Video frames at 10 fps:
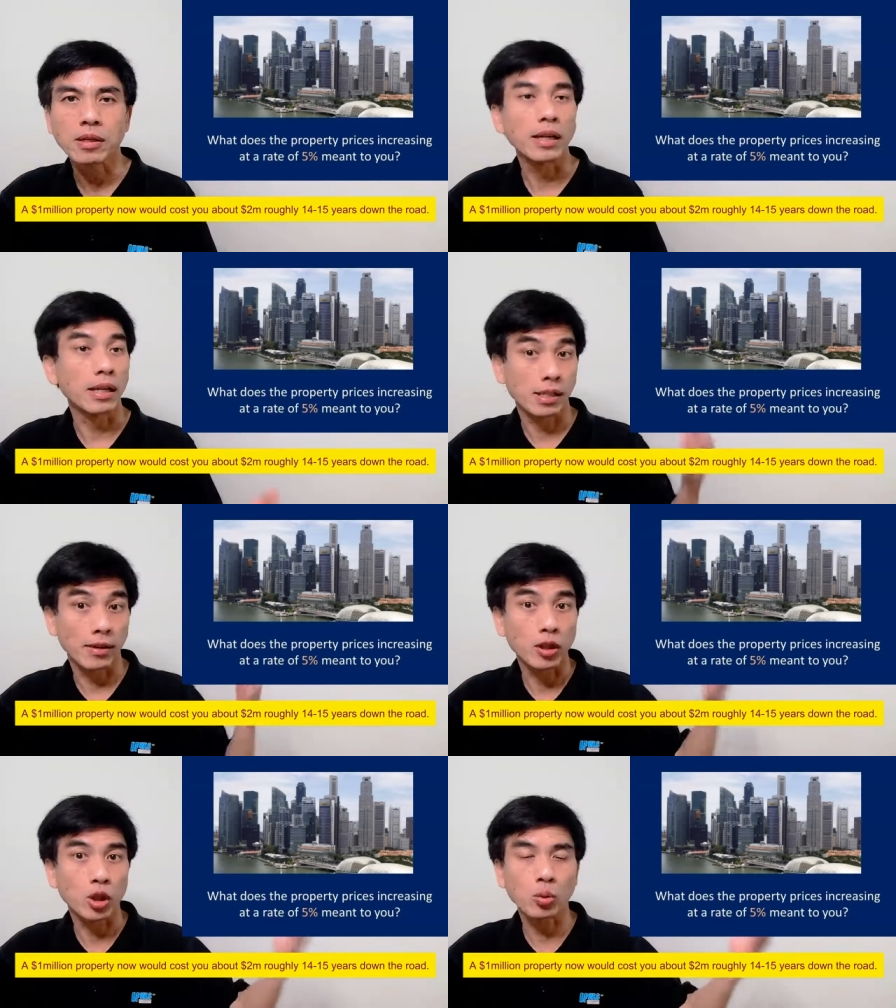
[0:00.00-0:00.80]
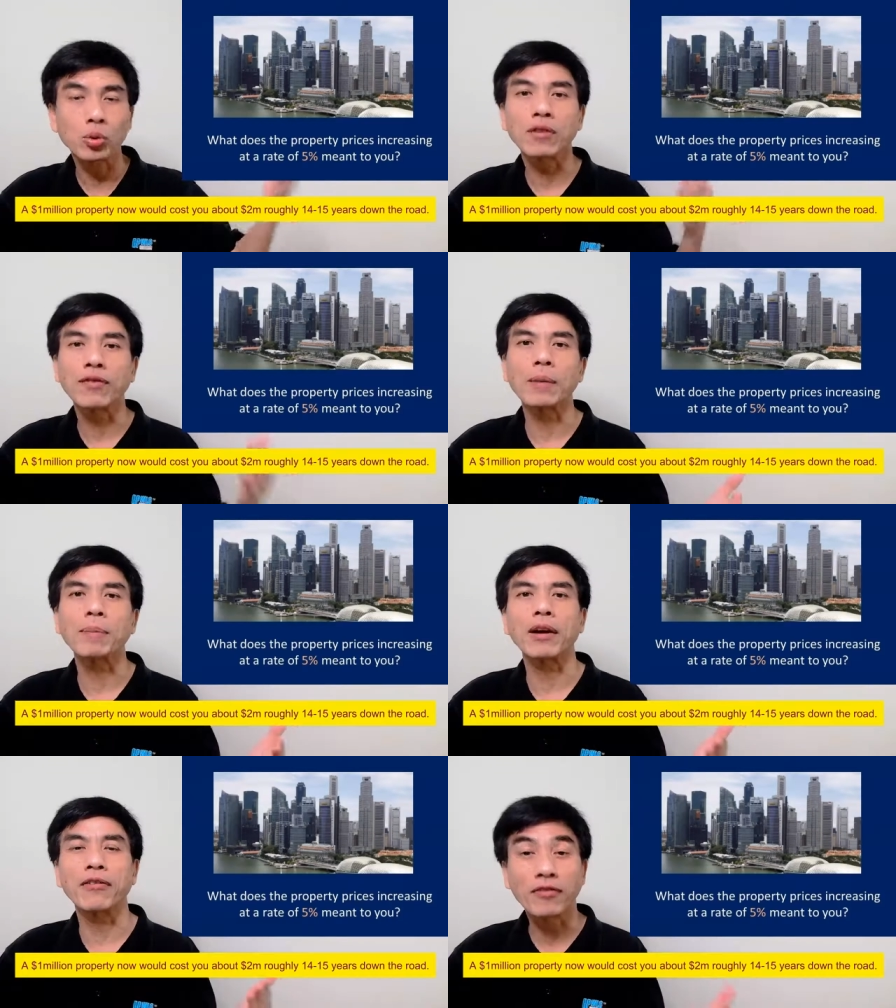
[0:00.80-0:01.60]
That is 72 divided
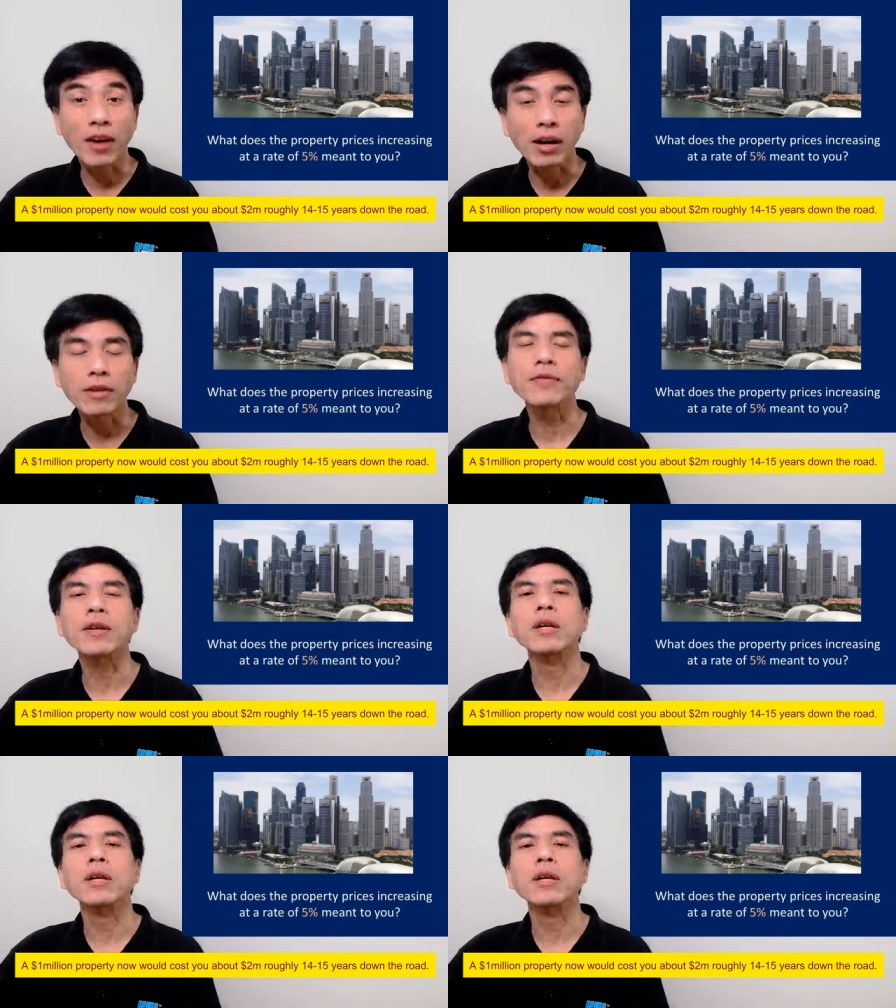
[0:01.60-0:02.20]
by 5.